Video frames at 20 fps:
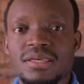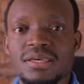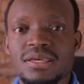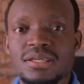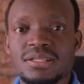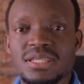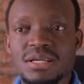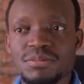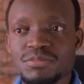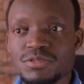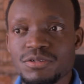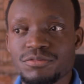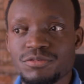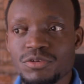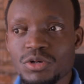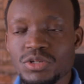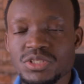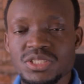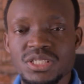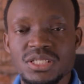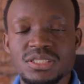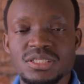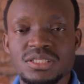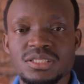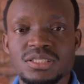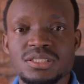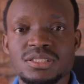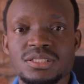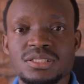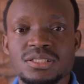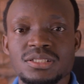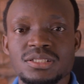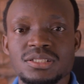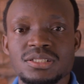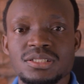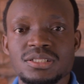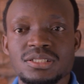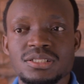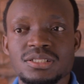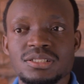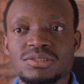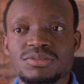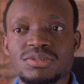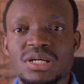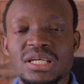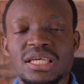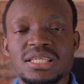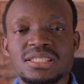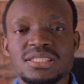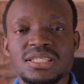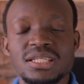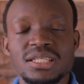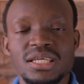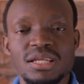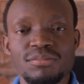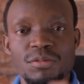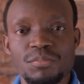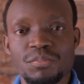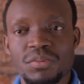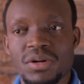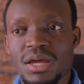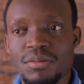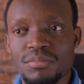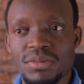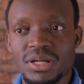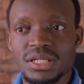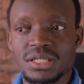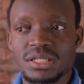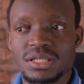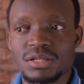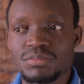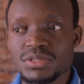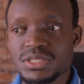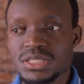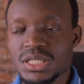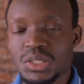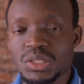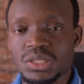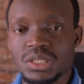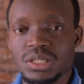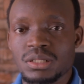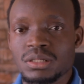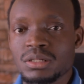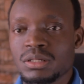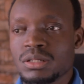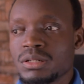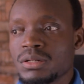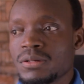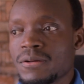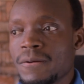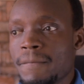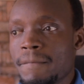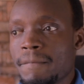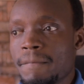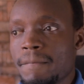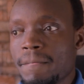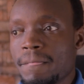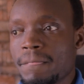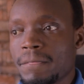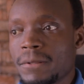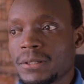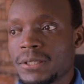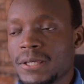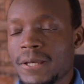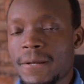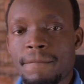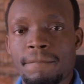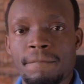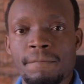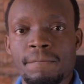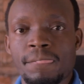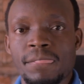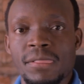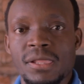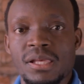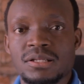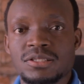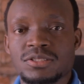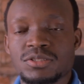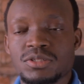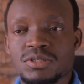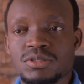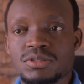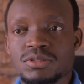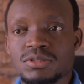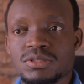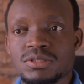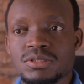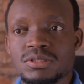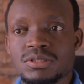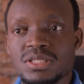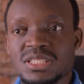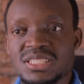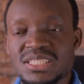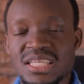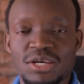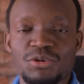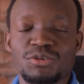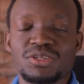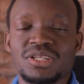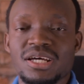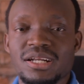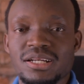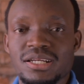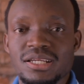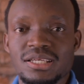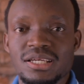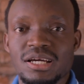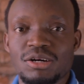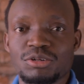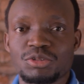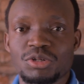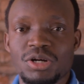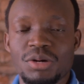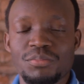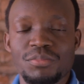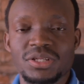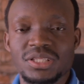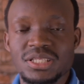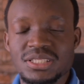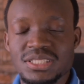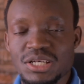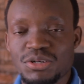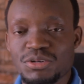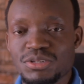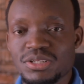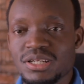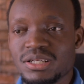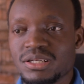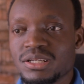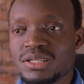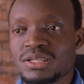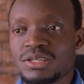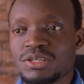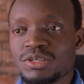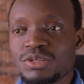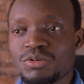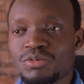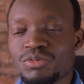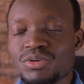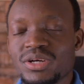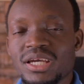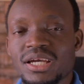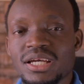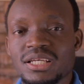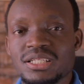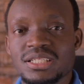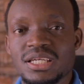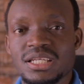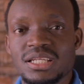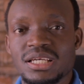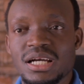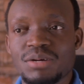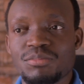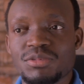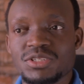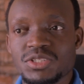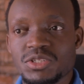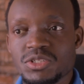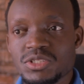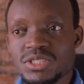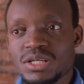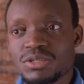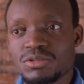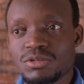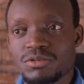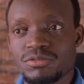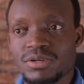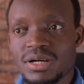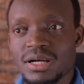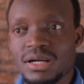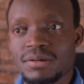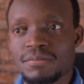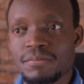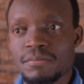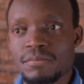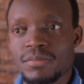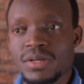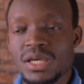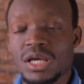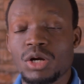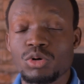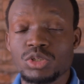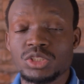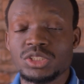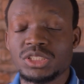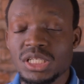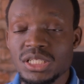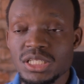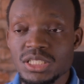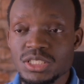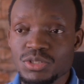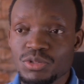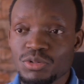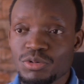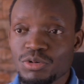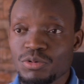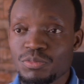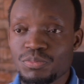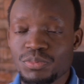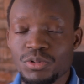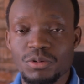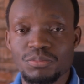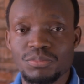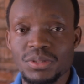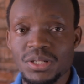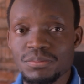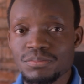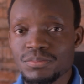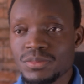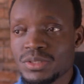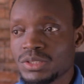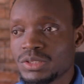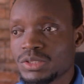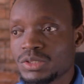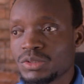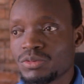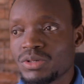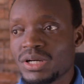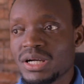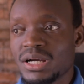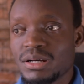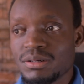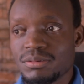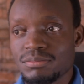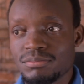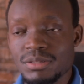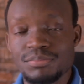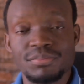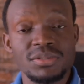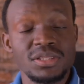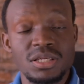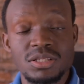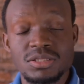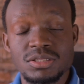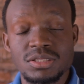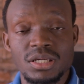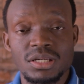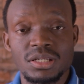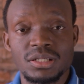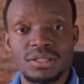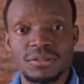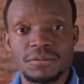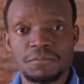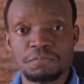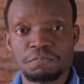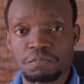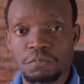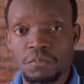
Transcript: in terms of causes, I can say it can be primary, it can be secondary. Okay, so the secondary, I'll talk about the secondary, where it can come as a result of a congenital problem, where maybe there is a